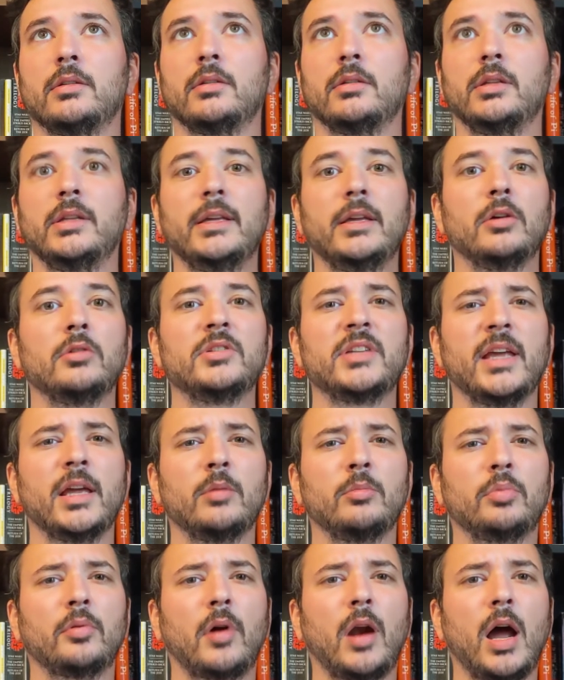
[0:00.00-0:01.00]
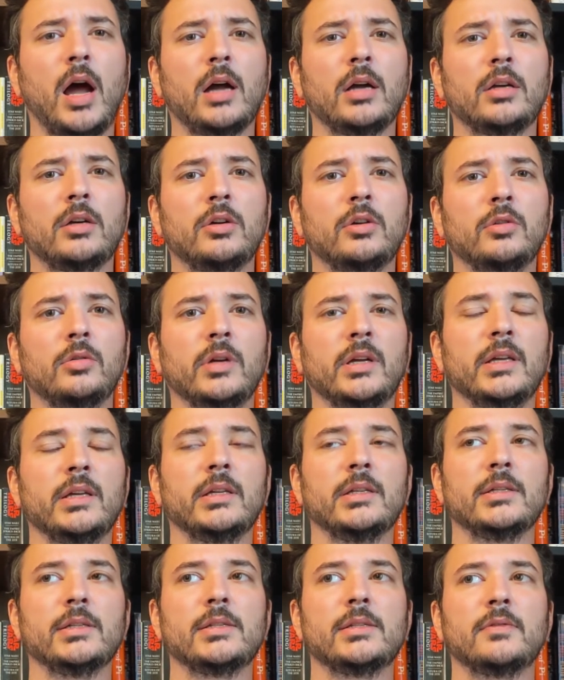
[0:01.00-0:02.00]
Leo Dan Brock, who
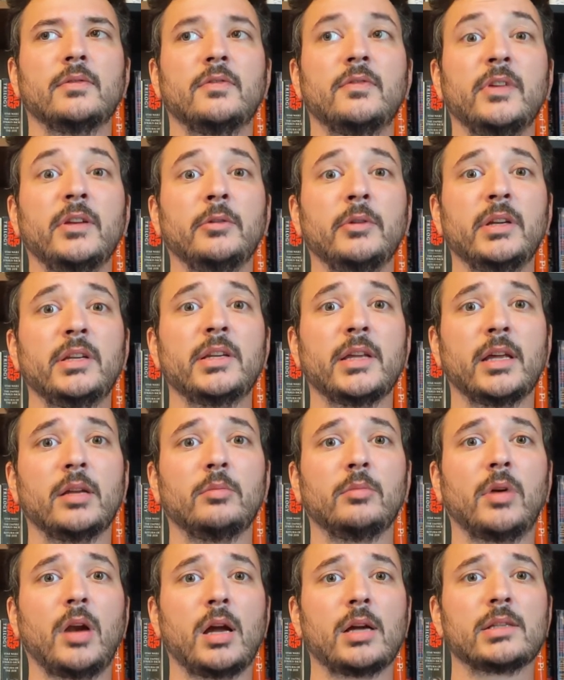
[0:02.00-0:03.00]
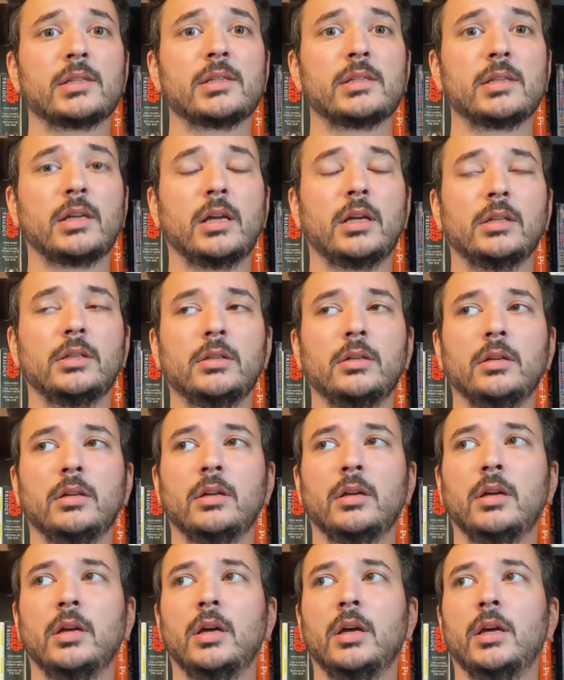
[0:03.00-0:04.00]
is Finree Dan Brock's son.
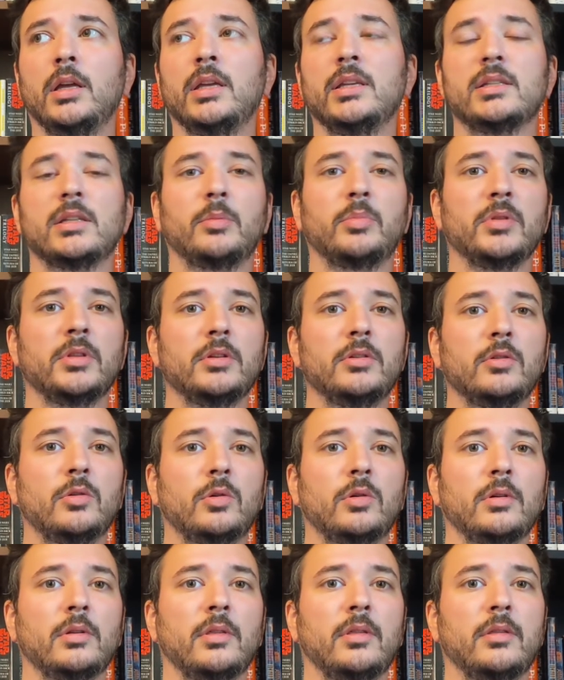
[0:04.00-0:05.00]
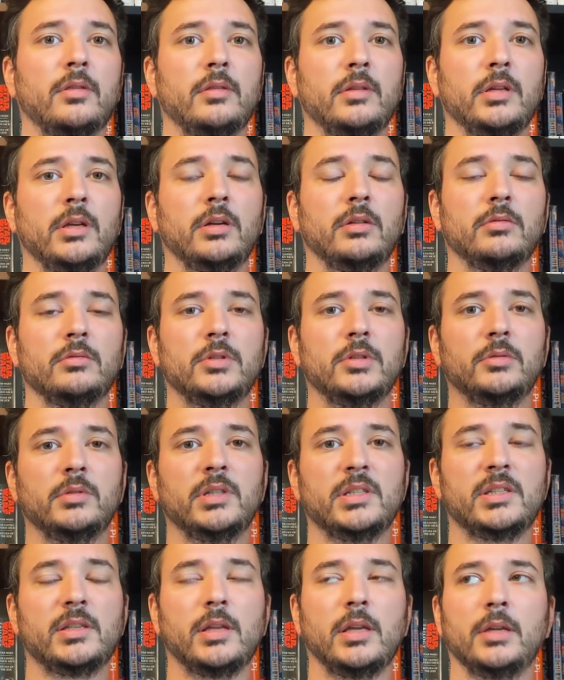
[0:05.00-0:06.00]
He's up in the north, you know, doing
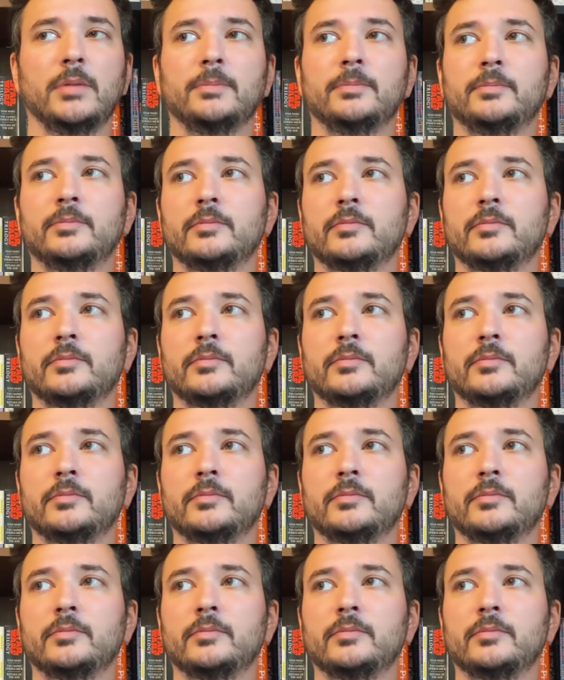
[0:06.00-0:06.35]
his thing.